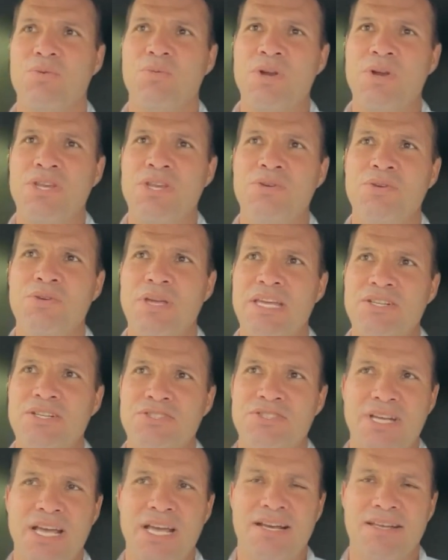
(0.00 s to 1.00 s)
when you
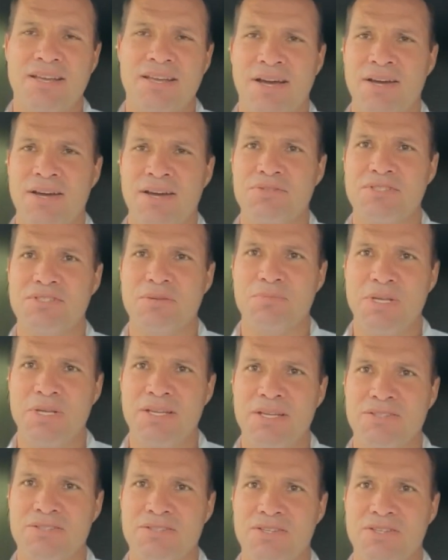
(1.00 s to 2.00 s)
inject hundreds of
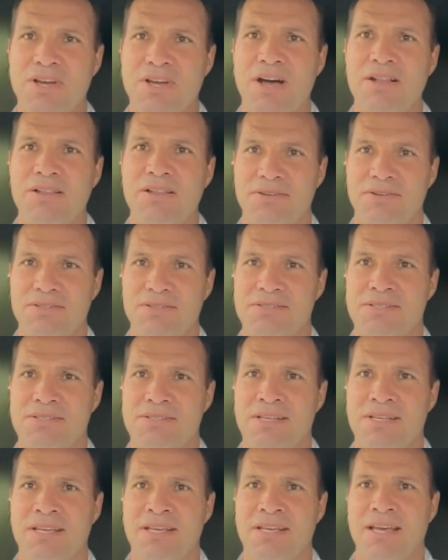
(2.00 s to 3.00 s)
billions of dollars
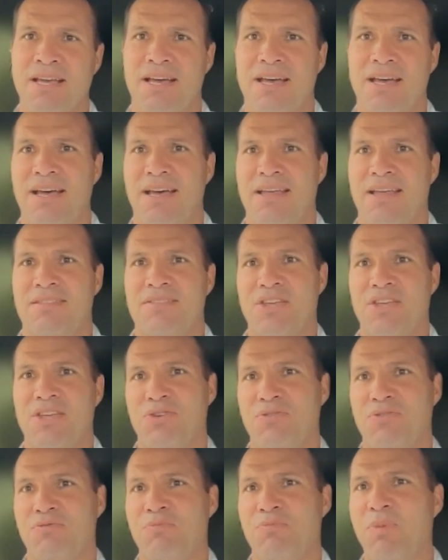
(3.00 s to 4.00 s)
that
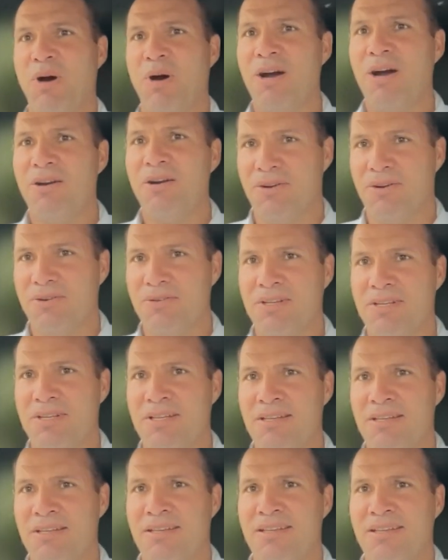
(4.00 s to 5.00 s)
you've borrowed
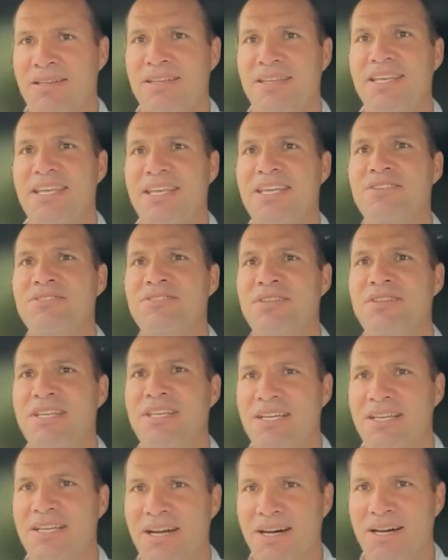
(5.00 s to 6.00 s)
into
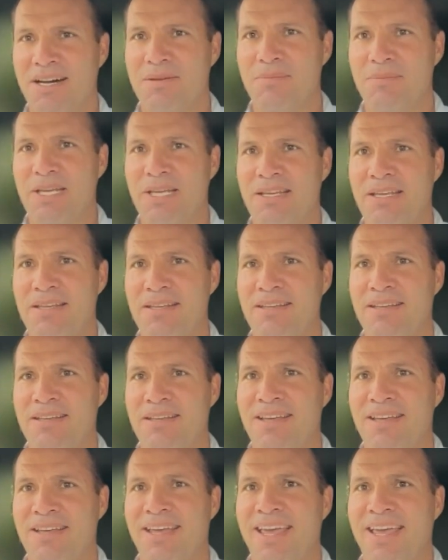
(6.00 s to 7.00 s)
the economy,
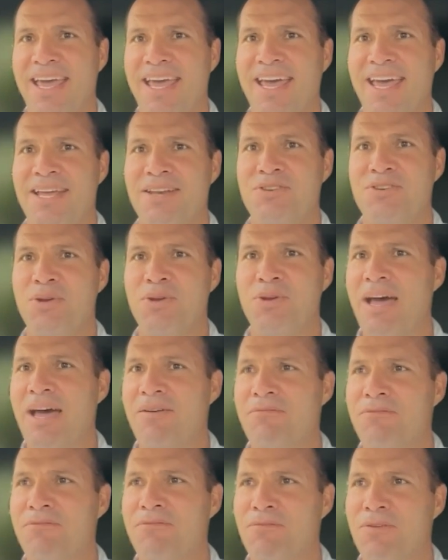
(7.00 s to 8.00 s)
and you
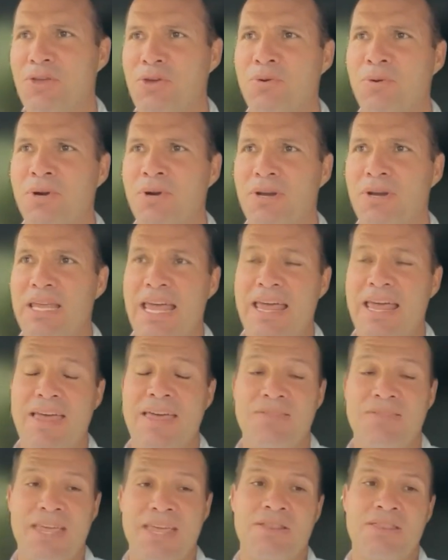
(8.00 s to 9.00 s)
have fewer,
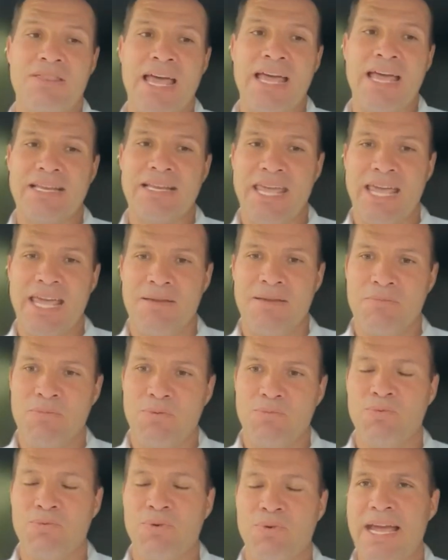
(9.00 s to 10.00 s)
and then that came
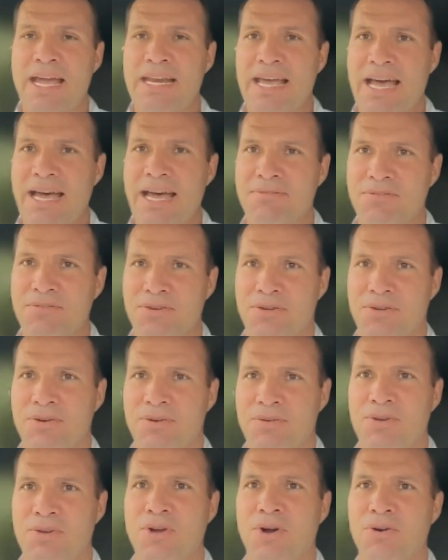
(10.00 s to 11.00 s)
right
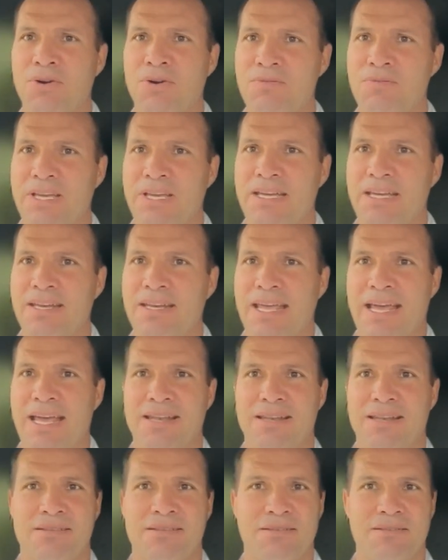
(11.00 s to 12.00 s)
after COVID
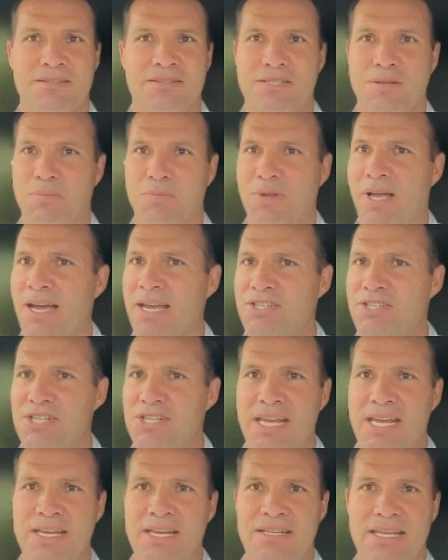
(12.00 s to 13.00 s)
and supply
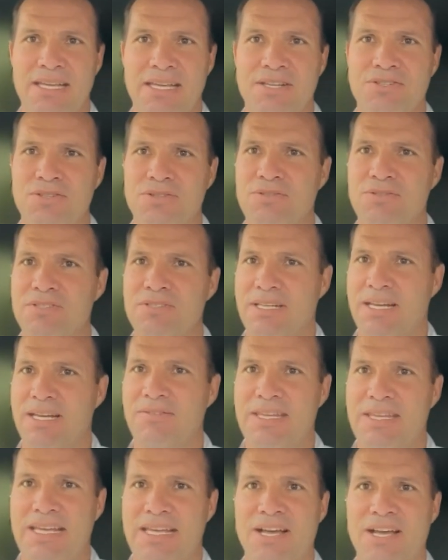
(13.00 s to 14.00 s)
chain issues and
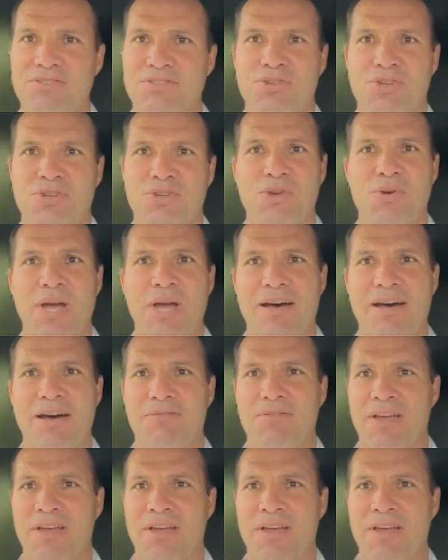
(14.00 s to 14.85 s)
everything else. So you have